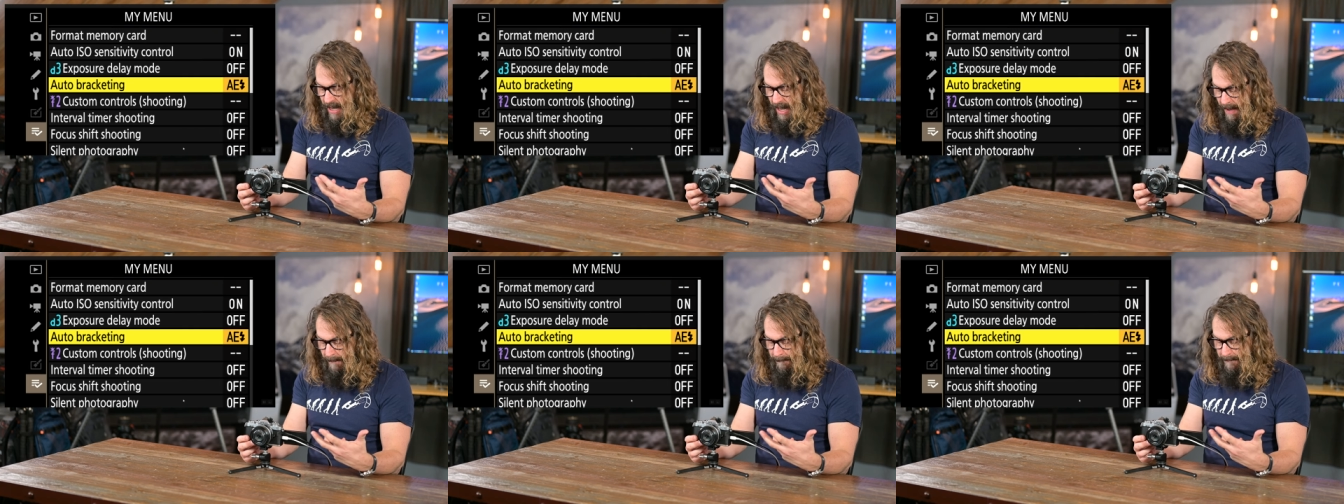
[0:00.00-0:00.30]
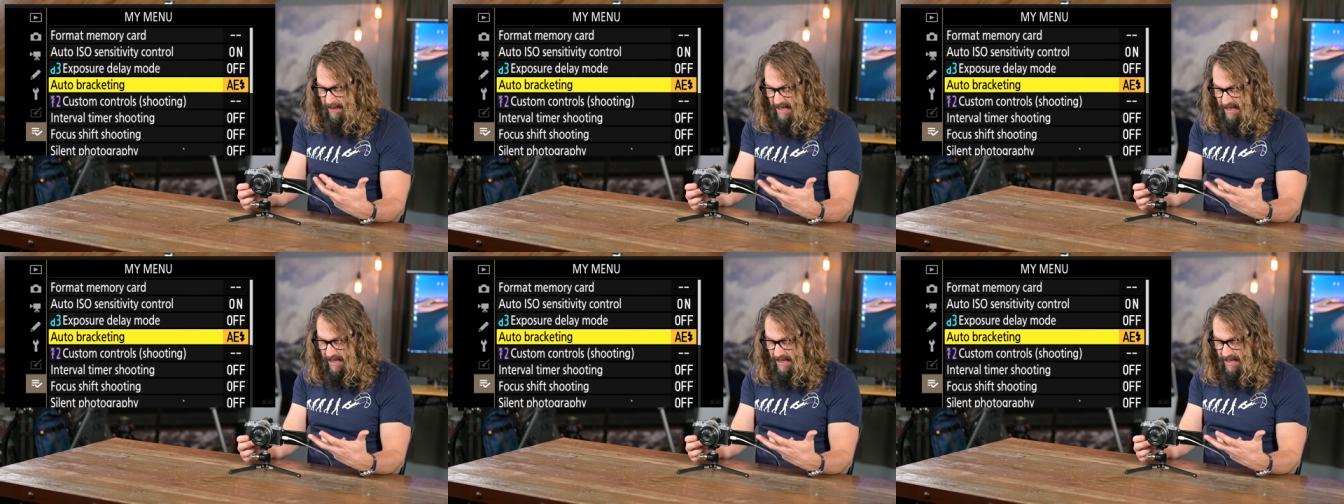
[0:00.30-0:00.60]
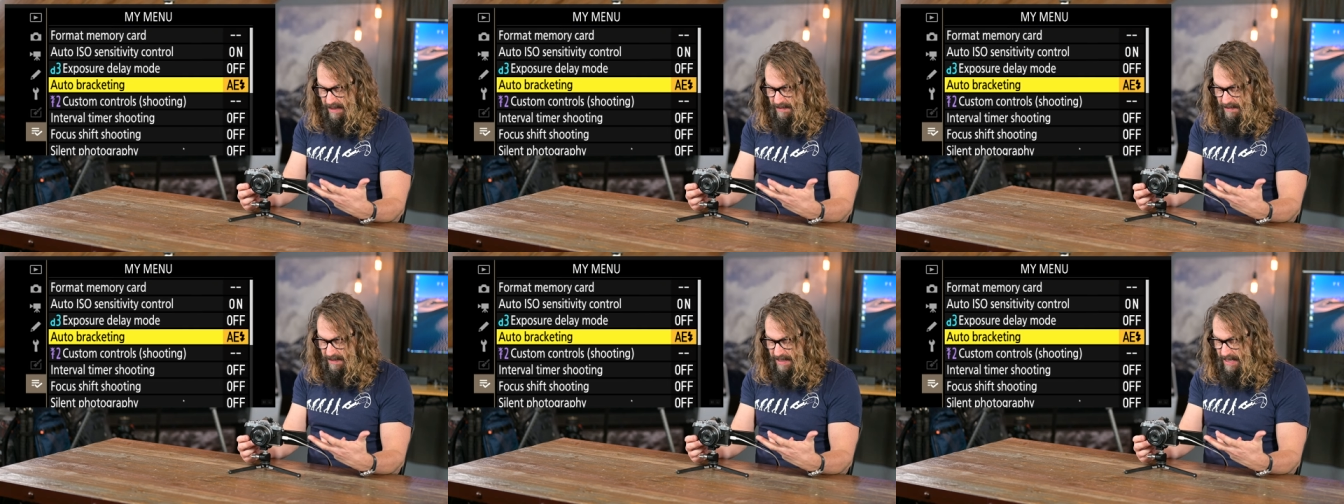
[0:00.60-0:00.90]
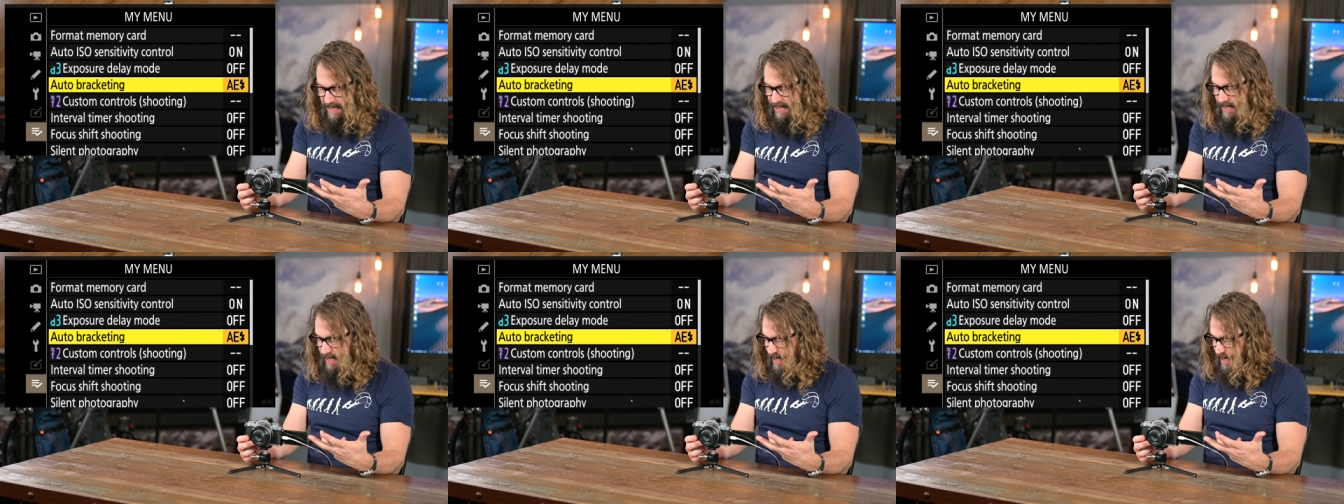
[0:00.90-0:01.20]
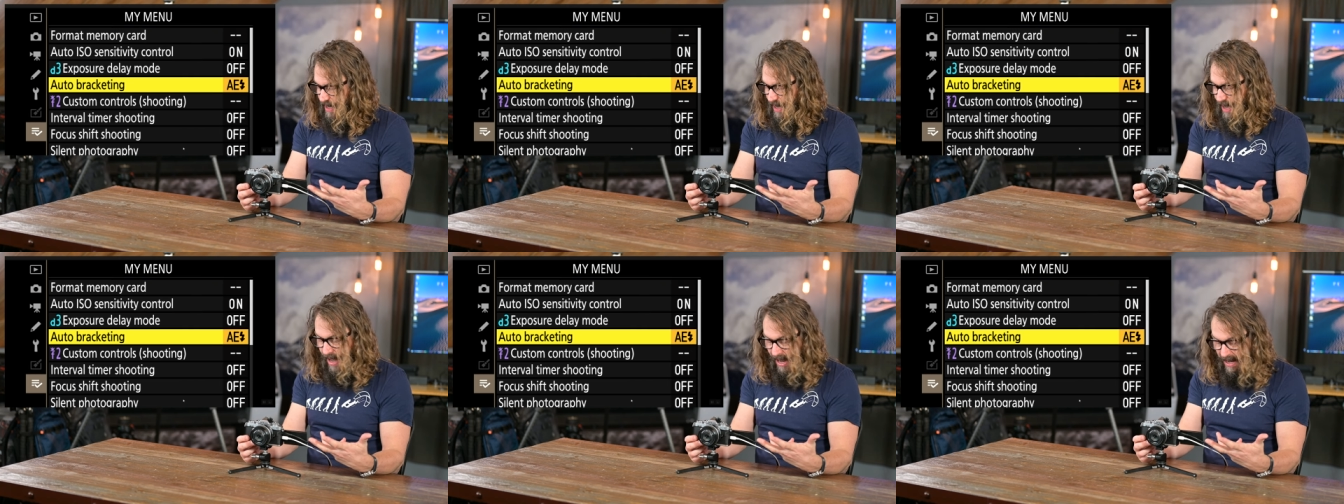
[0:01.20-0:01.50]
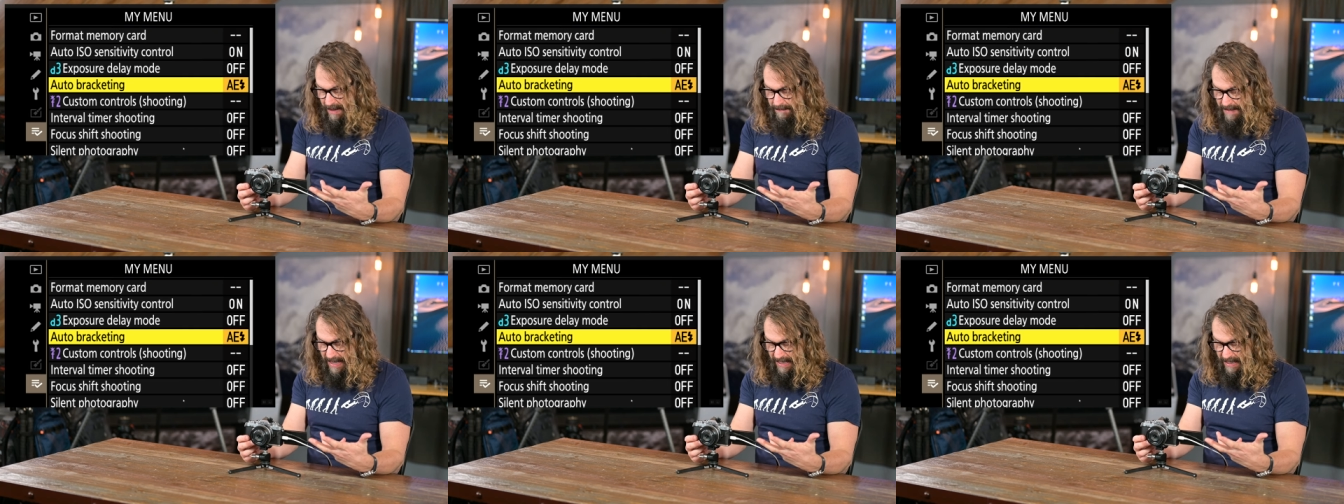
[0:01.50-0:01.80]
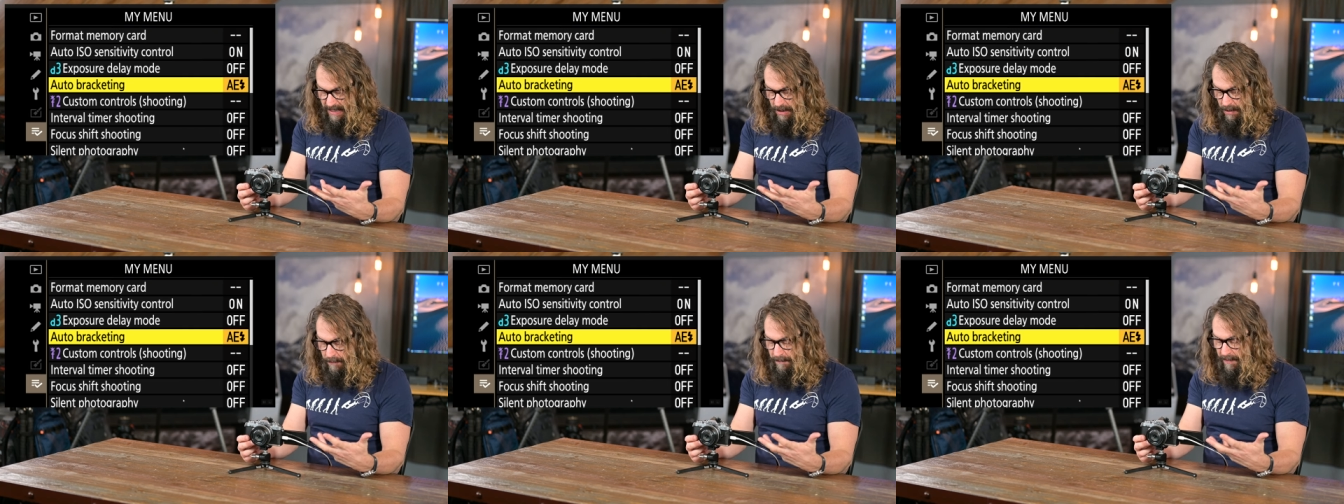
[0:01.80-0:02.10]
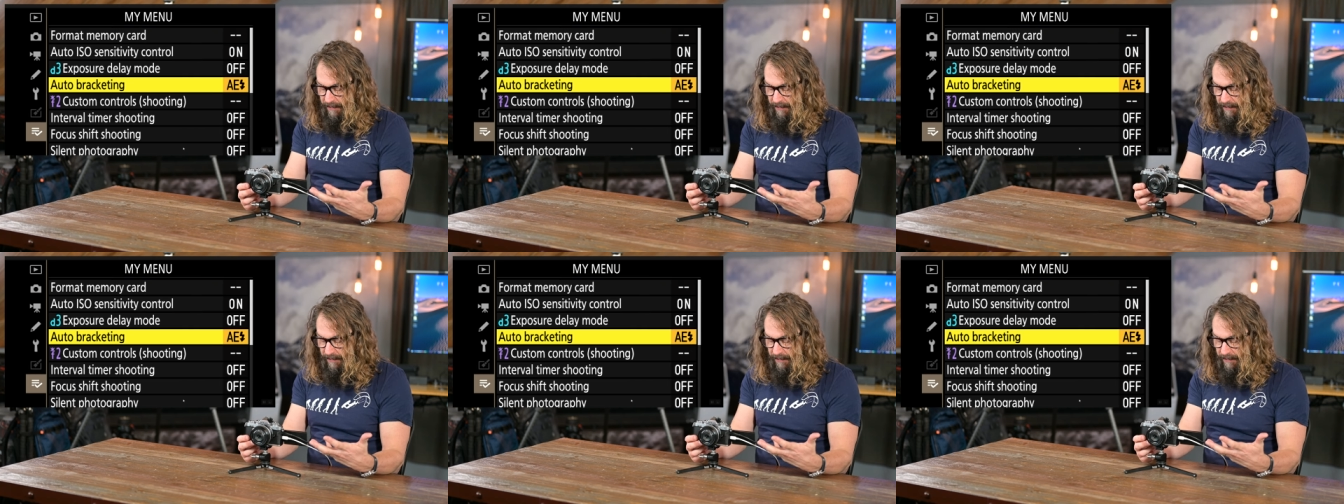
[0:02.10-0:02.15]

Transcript: up in the I menu,